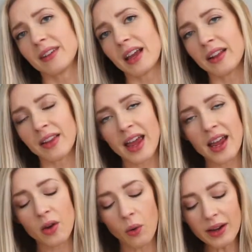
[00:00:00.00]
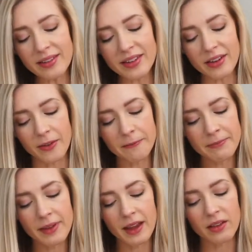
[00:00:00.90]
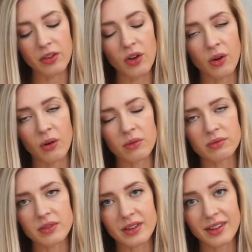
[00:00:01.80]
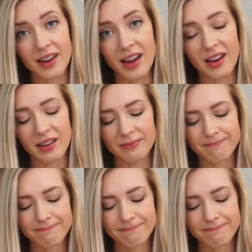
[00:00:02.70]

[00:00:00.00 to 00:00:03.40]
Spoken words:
and lay quite still, as though dead.